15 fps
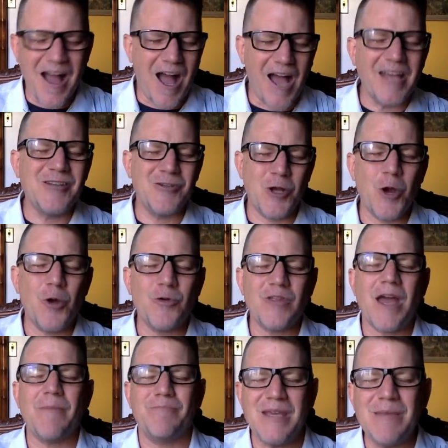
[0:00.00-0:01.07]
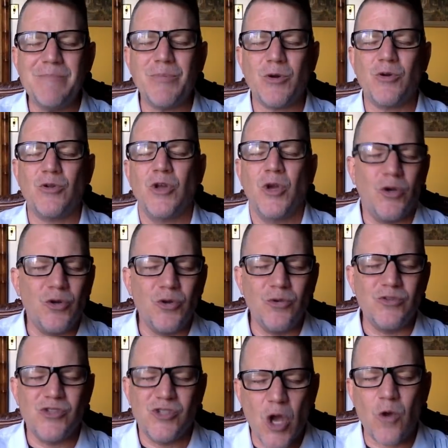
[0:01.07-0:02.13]
I know that people who
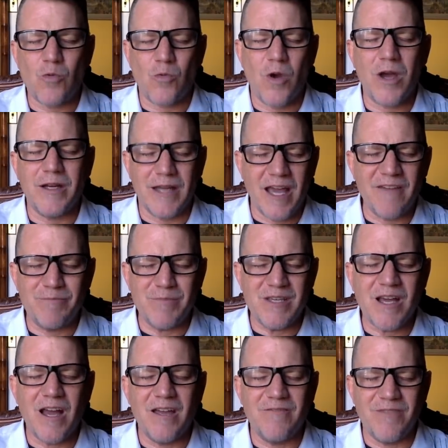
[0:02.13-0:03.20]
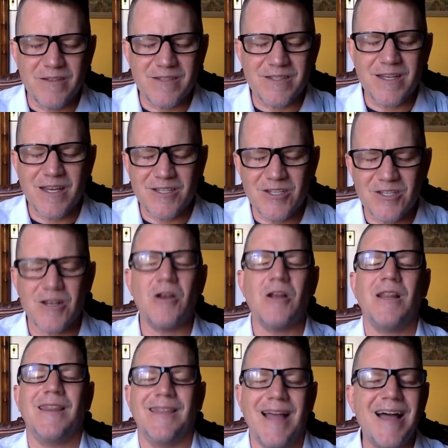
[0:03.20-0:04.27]
don't want FBI investigations are
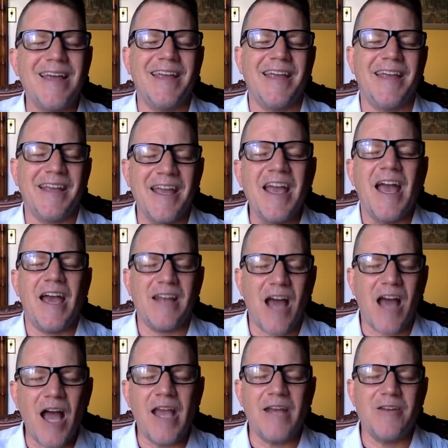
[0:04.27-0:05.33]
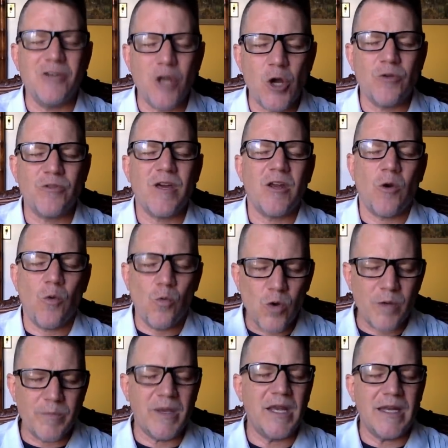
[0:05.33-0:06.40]
lying. And I know that a
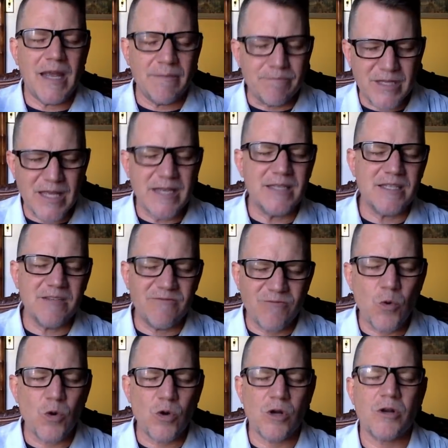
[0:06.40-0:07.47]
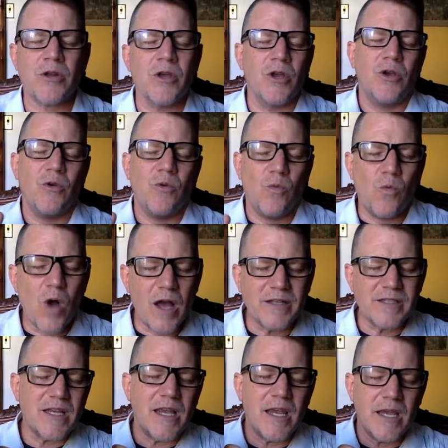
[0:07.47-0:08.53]
woman named Blasey Ford, who
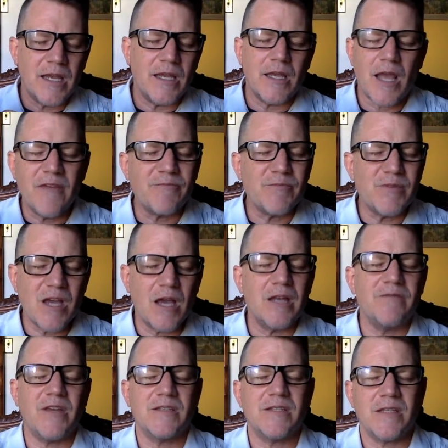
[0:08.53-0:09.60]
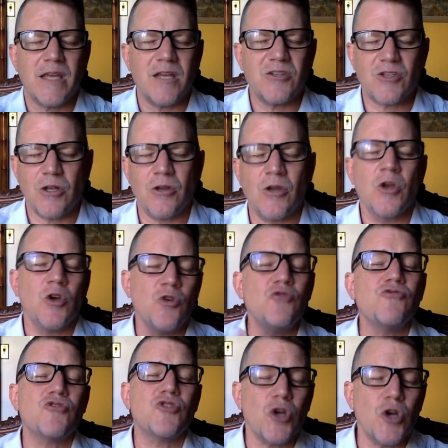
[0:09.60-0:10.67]
wants a FBI investigation,
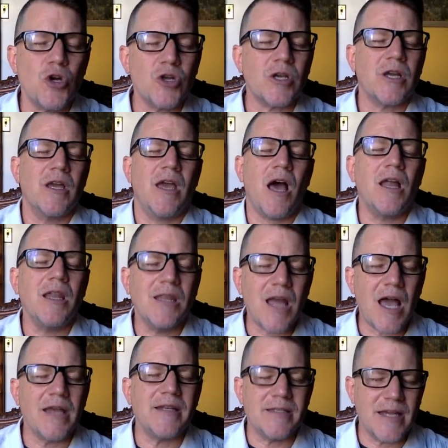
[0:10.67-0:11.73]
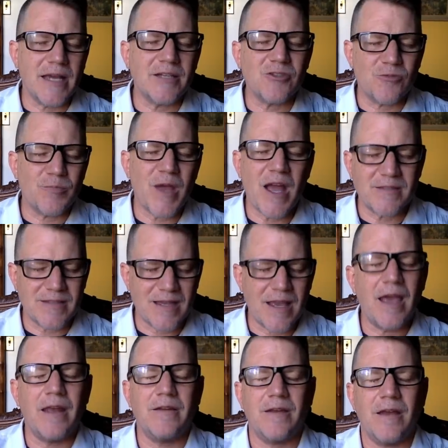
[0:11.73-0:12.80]
who took a lie detector test
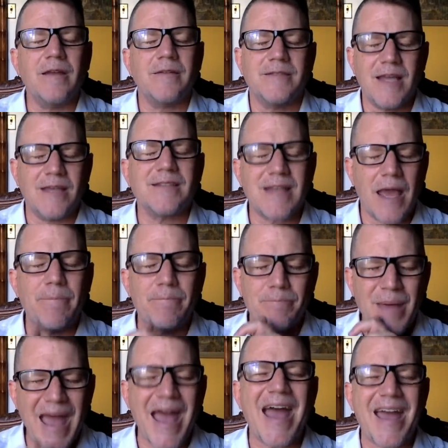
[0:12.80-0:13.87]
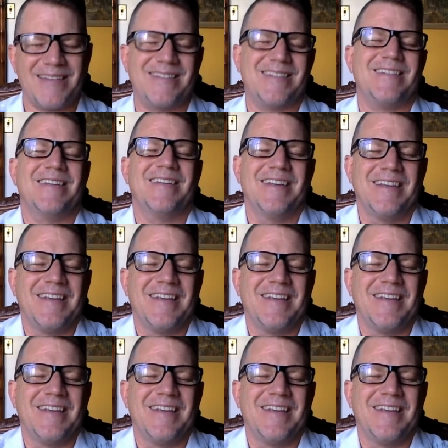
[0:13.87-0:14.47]
and passed.